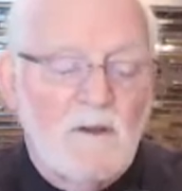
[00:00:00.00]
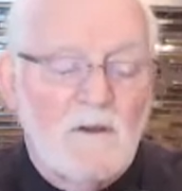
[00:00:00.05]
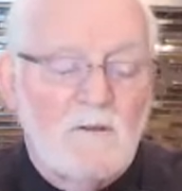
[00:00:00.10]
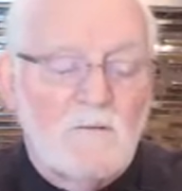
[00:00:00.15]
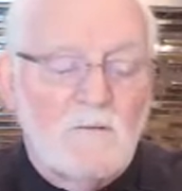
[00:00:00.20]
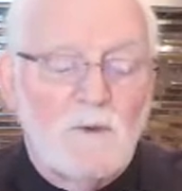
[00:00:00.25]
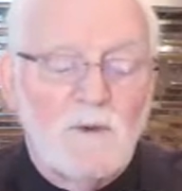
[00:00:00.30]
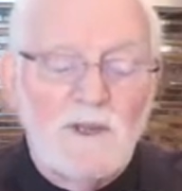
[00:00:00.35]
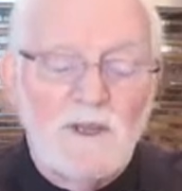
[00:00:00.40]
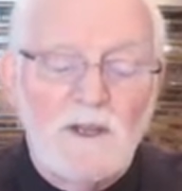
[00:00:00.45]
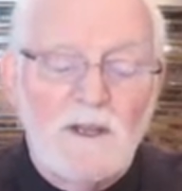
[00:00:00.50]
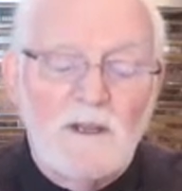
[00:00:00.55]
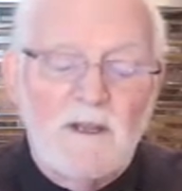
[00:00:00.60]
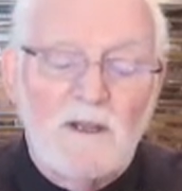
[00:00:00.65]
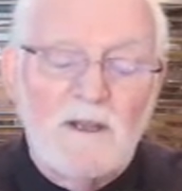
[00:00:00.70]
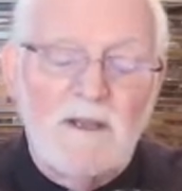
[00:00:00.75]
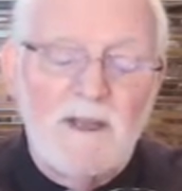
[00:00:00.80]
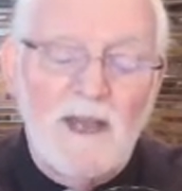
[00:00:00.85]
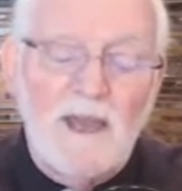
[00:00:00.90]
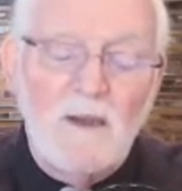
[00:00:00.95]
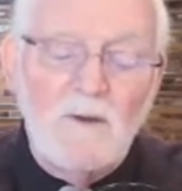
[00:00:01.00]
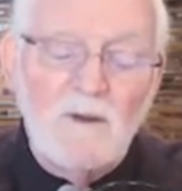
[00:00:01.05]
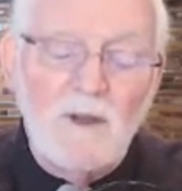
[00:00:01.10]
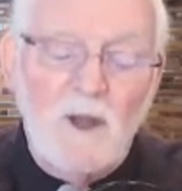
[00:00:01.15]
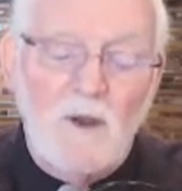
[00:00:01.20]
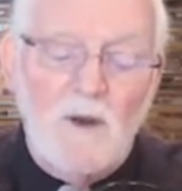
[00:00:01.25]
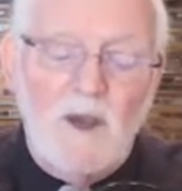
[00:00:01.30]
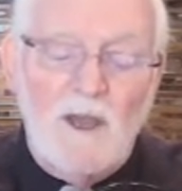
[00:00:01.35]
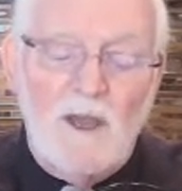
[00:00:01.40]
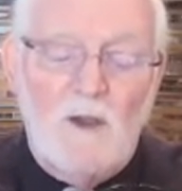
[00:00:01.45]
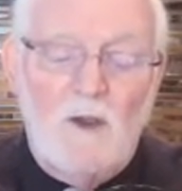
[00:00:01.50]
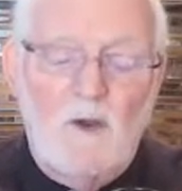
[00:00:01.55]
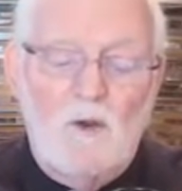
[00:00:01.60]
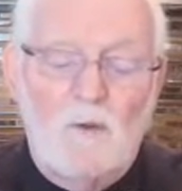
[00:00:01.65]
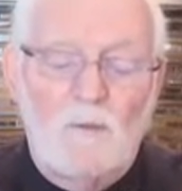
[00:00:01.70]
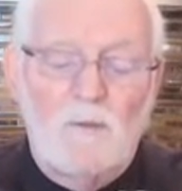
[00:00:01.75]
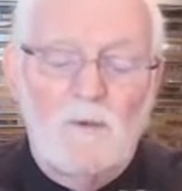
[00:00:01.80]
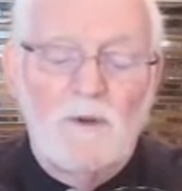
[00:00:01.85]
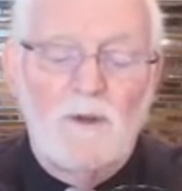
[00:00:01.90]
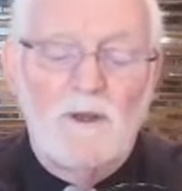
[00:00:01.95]
for we now know, I
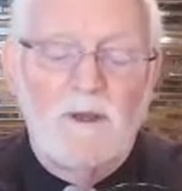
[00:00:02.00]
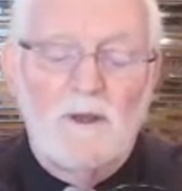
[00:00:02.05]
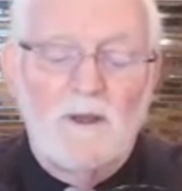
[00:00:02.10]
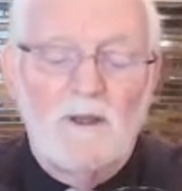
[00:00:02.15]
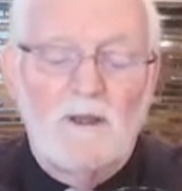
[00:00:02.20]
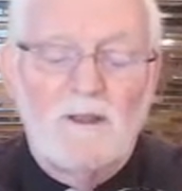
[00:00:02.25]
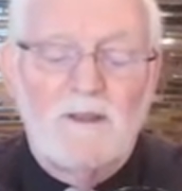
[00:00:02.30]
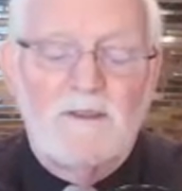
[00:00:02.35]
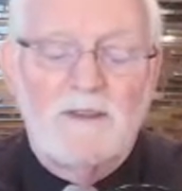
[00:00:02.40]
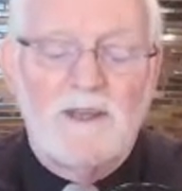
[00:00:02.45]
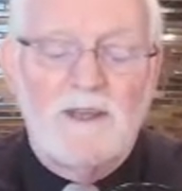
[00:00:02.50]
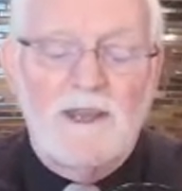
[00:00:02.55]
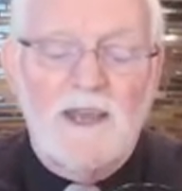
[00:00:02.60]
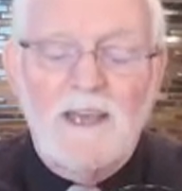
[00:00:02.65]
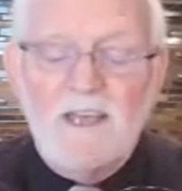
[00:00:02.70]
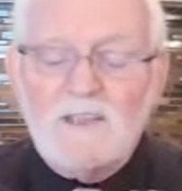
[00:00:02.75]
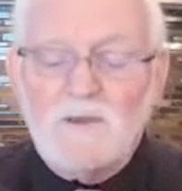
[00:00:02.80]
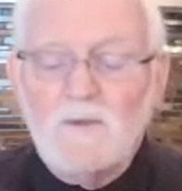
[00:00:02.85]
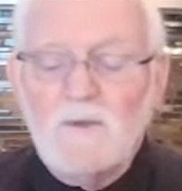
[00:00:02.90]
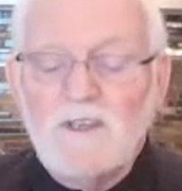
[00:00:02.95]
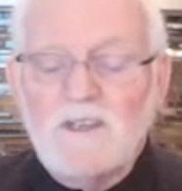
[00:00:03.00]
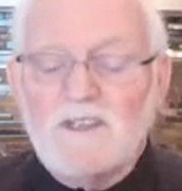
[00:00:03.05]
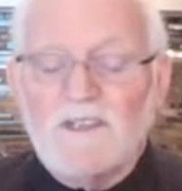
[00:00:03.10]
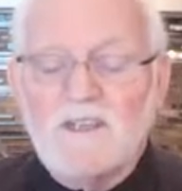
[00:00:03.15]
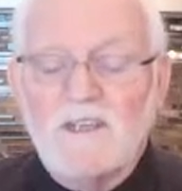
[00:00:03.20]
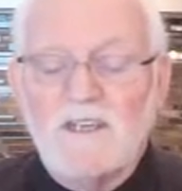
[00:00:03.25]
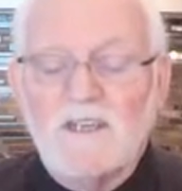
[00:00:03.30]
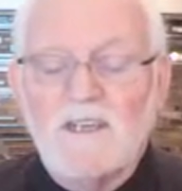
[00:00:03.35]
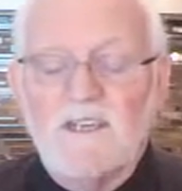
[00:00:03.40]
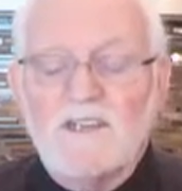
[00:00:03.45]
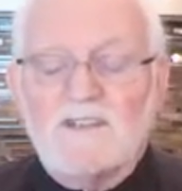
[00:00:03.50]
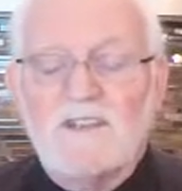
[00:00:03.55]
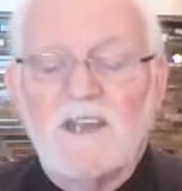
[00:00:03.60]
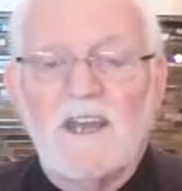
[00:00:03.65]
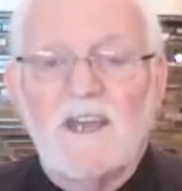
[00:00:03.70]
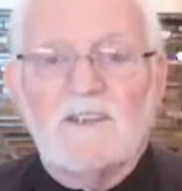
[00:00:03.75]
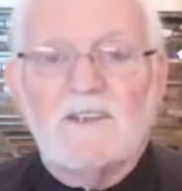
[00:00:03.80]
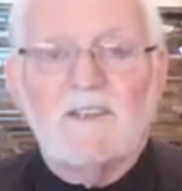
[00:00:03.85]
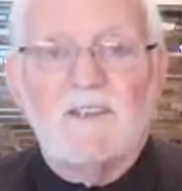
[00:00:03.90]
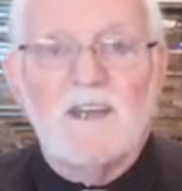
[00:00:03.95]
hope, that as we study his
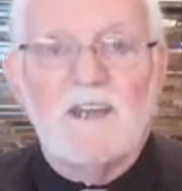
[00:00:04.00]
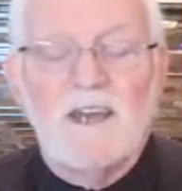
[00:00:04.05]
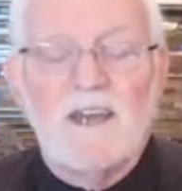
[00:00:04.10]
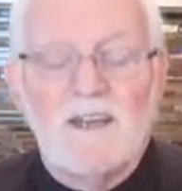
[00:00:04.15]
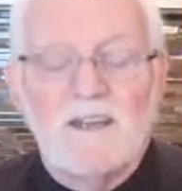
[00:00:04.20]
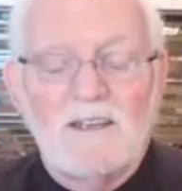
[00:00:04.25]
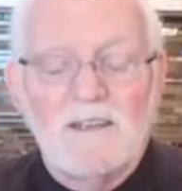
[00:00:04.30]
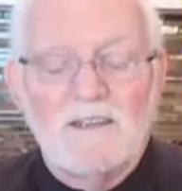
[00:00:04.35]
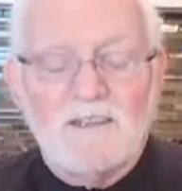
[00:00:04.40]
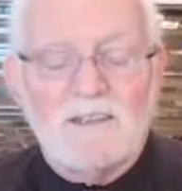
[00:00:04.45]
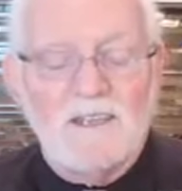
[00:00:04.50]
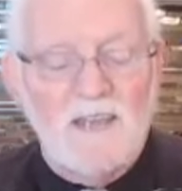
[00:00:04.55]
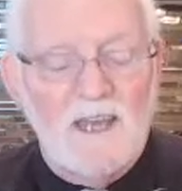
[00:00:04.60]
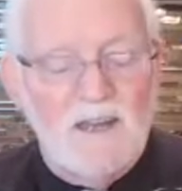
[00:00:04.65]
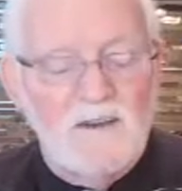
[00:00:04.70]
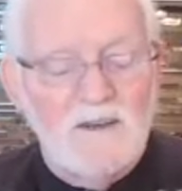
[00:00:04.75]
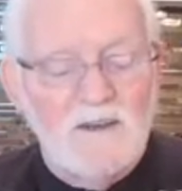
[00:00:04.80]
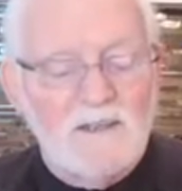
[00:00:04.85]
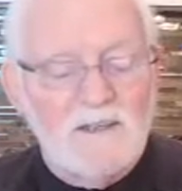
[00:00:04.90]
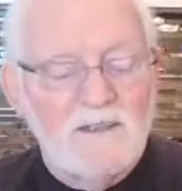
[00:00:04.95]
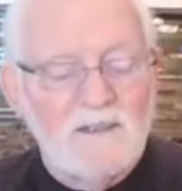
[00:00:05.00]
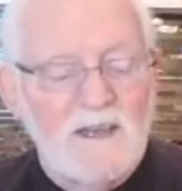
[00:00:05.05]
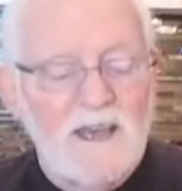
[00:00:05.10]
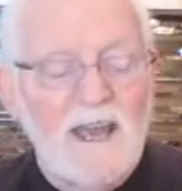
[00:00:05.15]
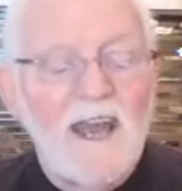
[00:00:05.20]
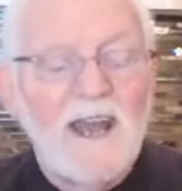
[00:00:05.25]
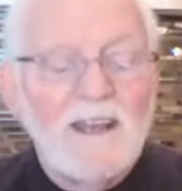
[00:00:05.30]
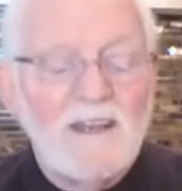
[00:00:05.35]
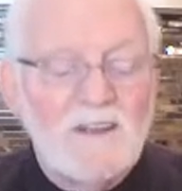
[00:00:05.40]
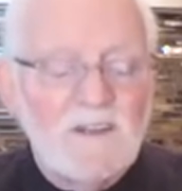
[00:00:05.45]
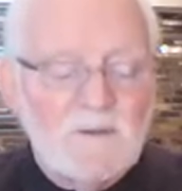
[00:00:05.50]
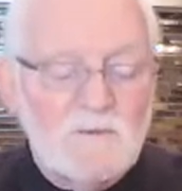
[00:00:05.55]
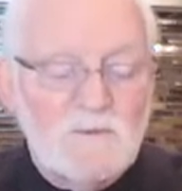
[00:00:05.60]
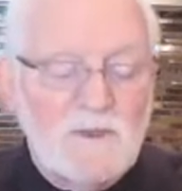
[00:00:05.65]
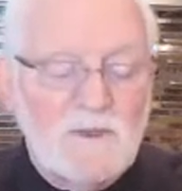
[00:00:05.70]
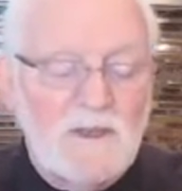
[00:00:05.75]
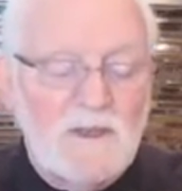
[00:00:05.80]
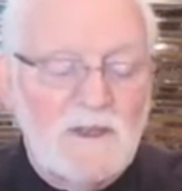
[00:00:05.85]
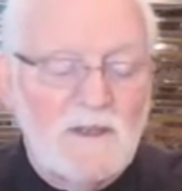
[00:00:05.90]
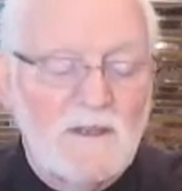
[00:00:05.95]
nature and his character and his
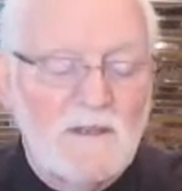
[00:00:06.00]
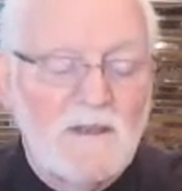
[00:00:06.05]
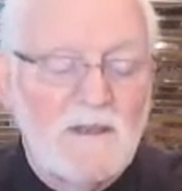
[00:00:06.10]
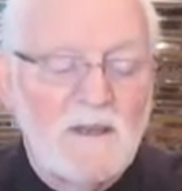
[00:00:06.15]
being,